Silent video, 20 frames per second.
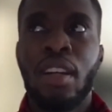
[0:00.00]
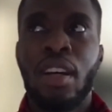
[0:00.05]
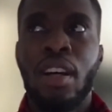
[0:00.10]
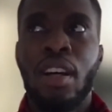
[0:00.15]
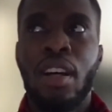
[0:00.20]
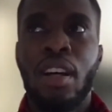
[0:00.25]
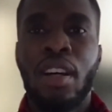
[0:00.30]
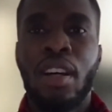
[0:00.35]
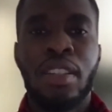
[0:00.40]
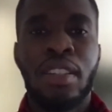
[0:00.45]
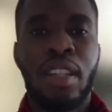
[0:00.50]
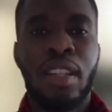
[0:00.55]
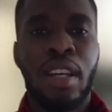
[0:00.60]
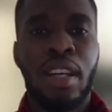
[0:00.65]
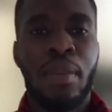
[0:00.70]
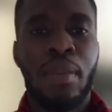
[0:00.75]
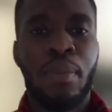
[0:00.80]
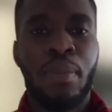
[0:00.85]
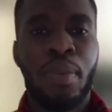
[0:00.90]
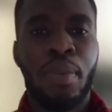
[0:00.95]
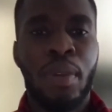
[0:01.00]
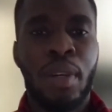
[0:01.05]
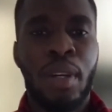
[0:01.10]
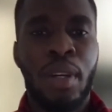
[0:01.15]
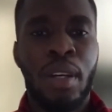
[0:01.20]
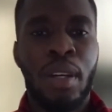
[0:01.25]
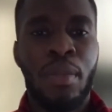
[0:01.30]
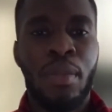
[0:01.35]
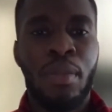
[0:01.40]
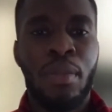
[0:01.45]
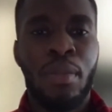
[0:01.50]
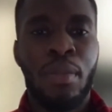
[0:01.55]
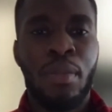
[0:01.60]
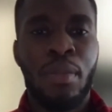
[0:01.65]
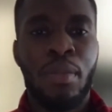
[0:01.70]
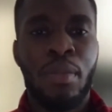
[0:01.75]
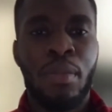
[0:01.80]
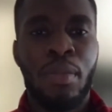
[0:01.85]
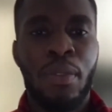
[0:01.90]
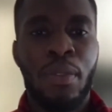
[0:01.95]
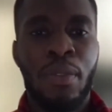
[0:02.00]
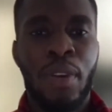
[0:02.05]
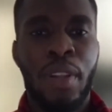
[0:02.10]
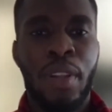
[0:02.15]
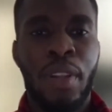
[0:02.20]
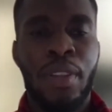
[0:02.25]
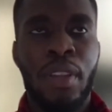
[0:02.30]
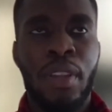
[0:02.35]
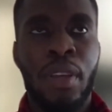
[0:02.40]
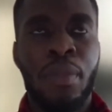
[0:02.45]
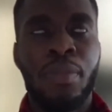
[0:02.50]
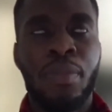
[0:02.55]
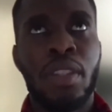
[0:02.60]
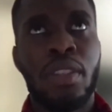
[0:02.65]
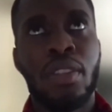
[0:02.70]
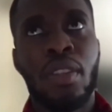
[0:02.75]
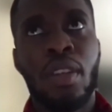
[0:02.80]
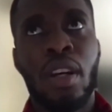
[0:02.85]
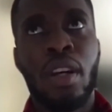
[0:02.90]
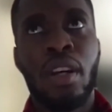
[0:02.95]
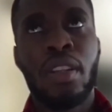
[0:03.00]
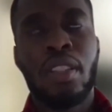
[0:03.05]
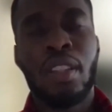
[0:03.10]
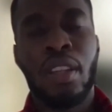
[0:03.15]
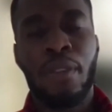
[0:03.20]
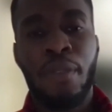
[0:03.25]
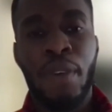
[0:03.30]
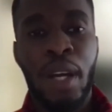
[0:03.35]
archetype archetype